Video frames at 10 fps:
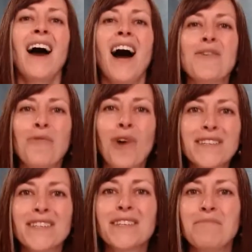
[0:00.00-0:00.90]
I
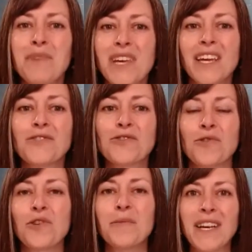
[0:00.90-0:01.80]
wasn't being
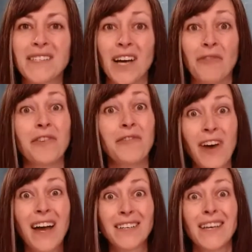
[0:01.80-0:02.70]
true to myself. In
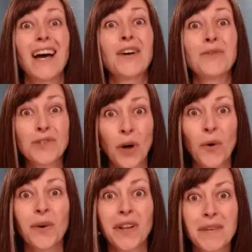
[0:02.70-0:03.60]
fact, I was
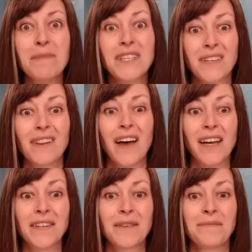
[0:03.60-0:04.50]
totally
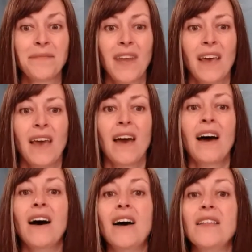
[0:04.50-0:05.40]
misaligned.
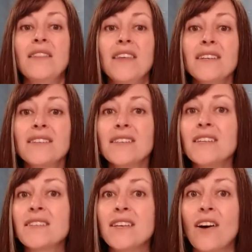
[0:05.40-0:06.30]
This
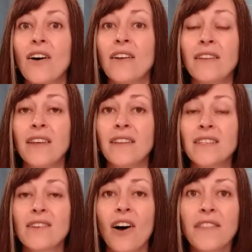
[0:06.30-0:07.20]

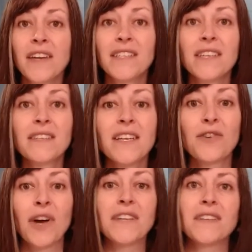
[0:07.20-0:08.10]
authenticity
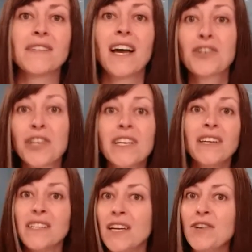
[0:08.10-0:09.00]
crisis actually
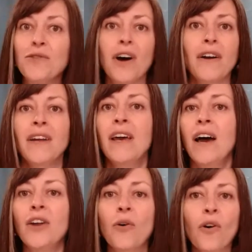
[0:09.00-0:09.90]
continued on
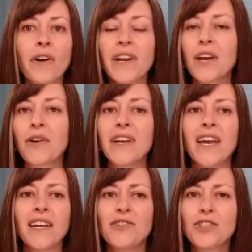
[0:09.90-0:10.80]
an ordinary
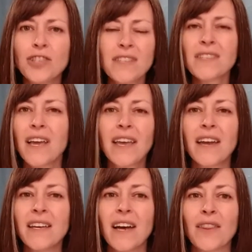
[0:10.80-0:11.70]
day, just like
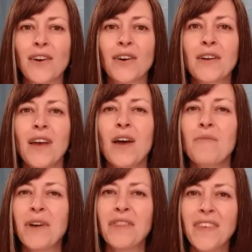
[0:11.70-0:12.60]
any other,
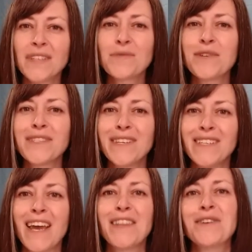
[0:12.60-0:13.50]
but this was a
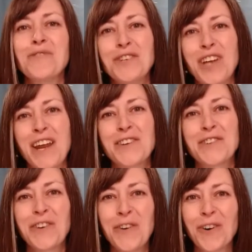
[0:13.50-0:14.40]
day that would
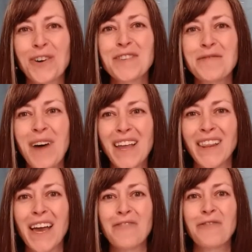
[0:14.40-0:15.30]
change the course of my
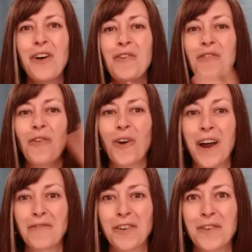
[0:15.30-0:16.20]
life
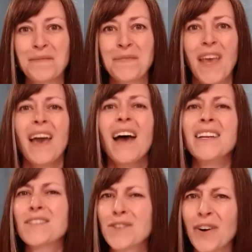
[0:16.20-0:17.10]
forever.
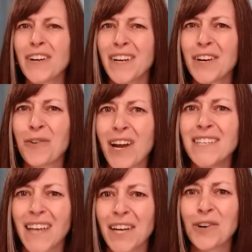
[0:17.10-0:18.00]
And it started in a
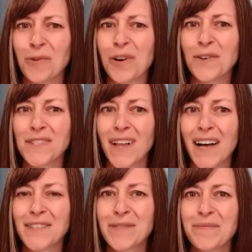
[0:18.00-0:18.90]
grade 10 careers
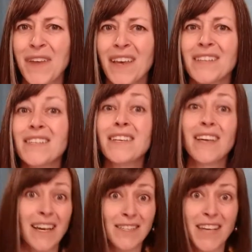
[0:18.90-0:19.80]
class. See,
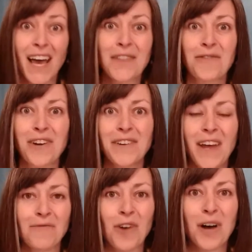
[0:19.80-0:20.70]
as Catherine
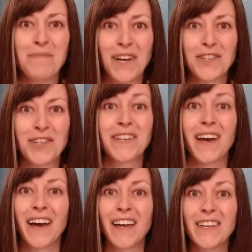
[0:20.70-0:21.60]
and Rob mentioned,
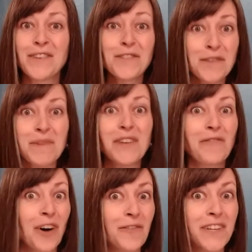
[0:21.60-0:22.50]
I used to be
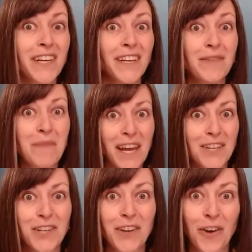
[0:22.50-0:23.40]
involved in
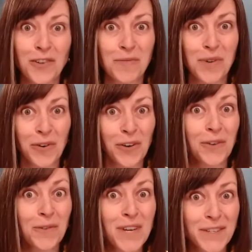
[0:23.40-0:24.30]
managing an
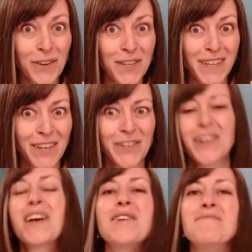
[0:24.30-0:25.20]
entrepreneurial resource
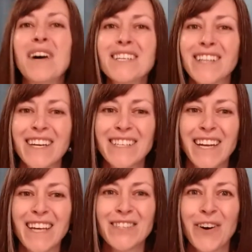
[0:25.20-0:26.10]
center, much like
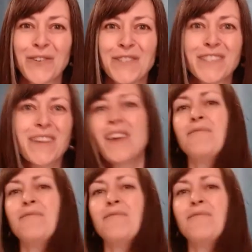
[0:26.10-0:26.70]
today's hosts.